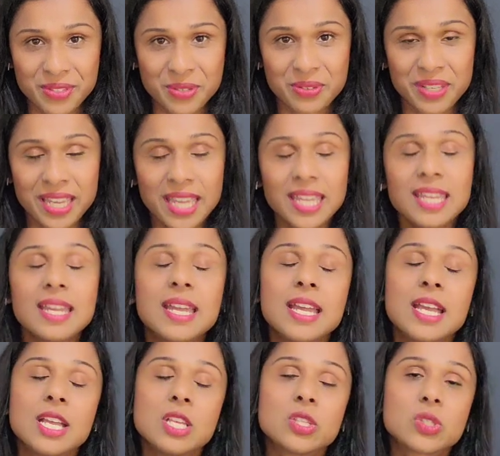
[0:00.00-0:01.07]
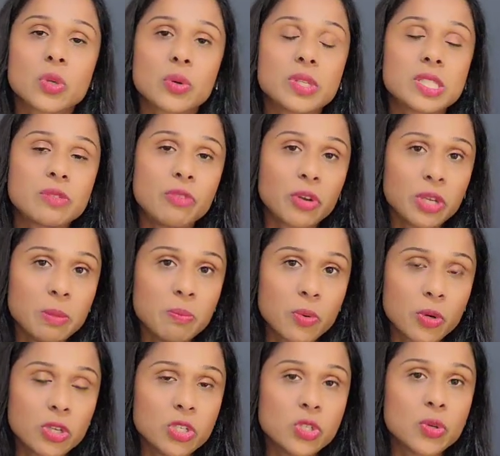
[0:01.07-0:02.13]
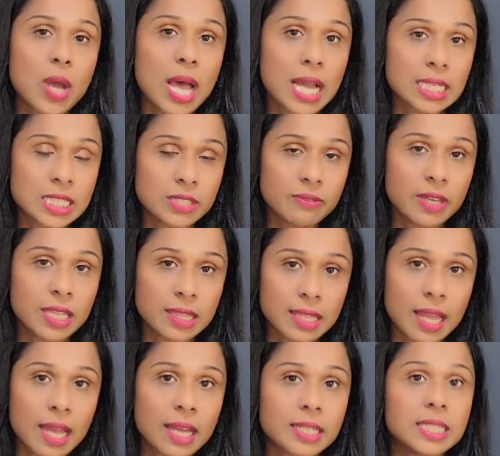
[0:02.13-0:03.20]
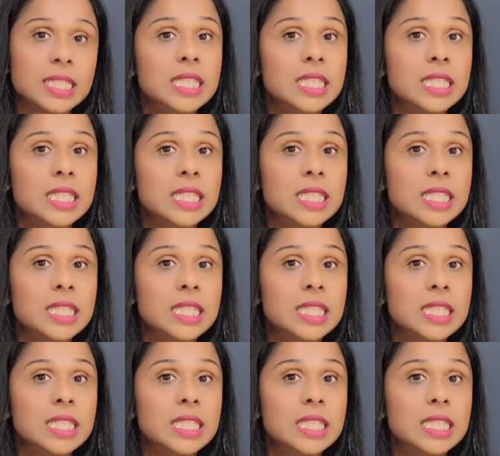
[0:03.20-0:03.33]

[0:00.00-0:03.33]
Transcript: Okay, so it's very important to activate that